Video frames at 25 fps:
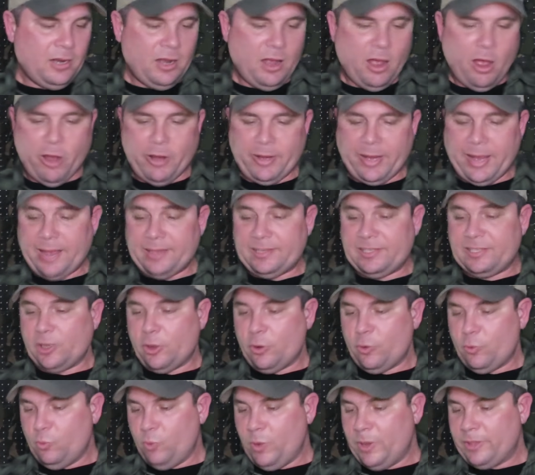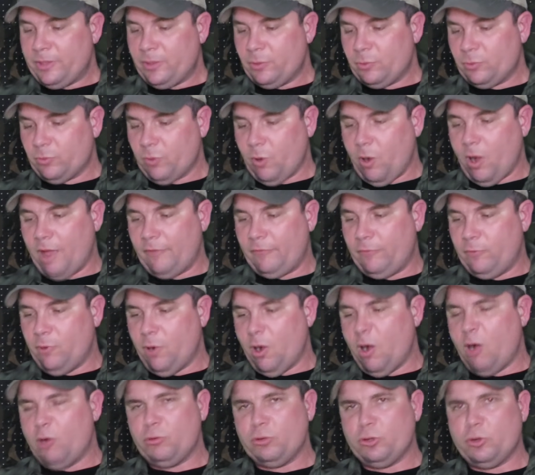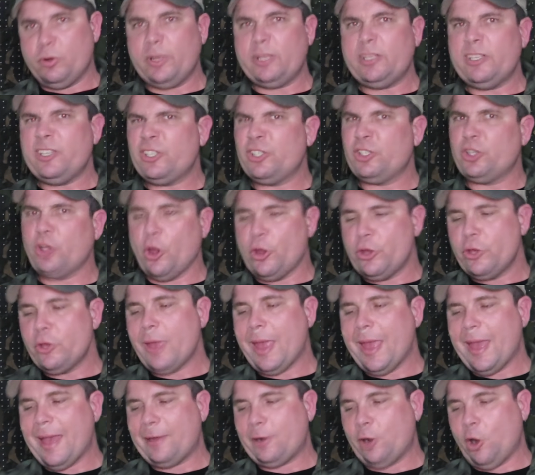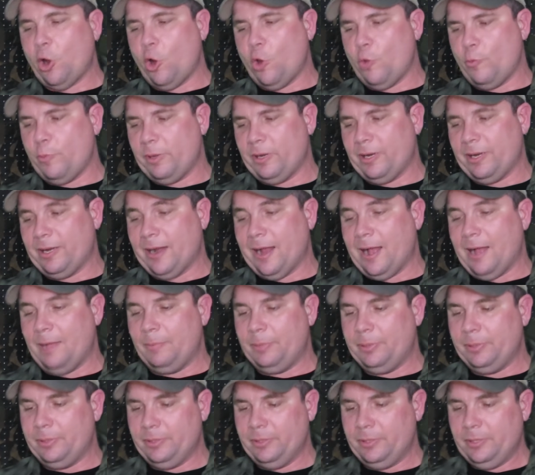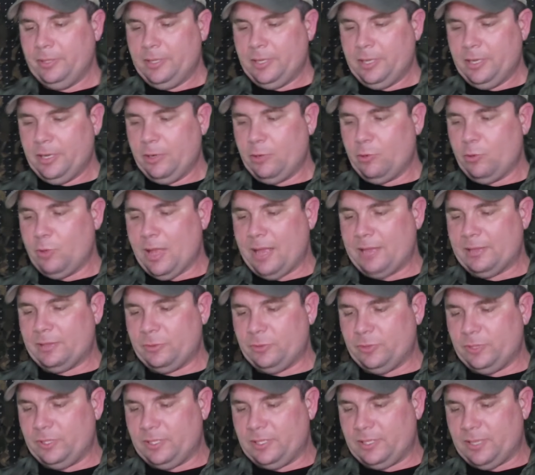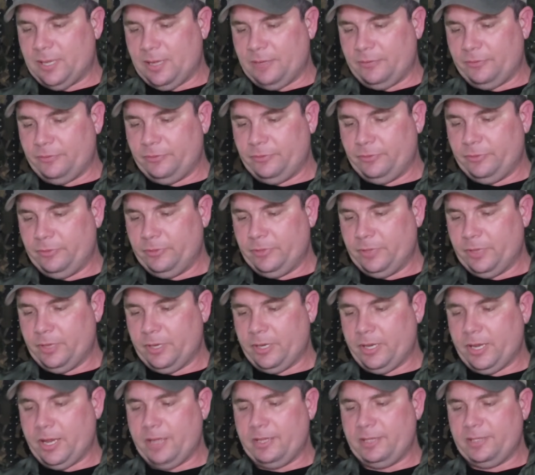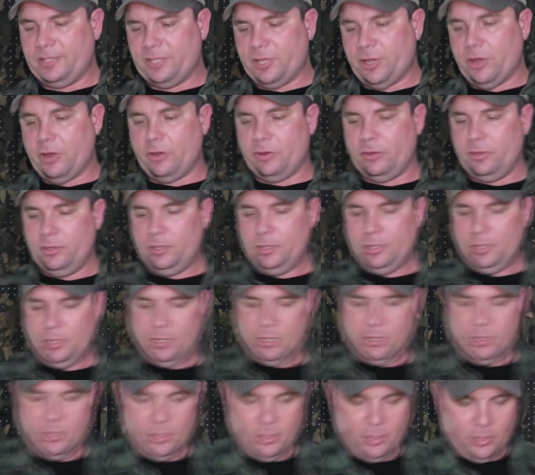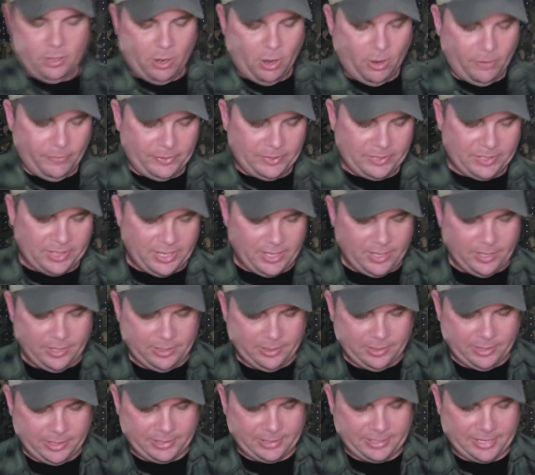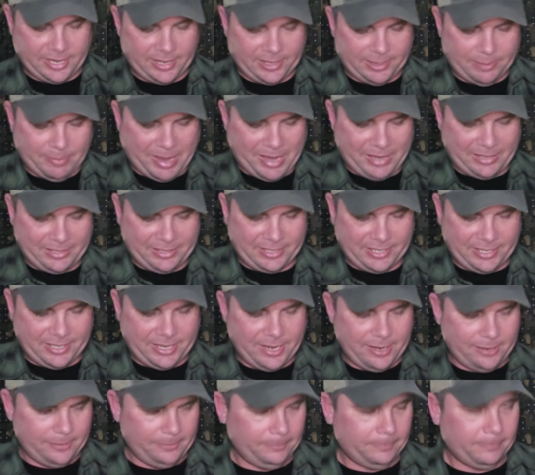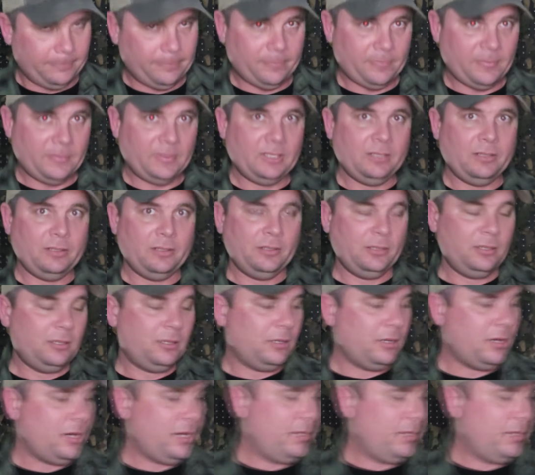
Okay, so with the rifle, I'll quickly show you how to open it up and all that sort of stuff. Okay, so obviously, let's take the magazine out. All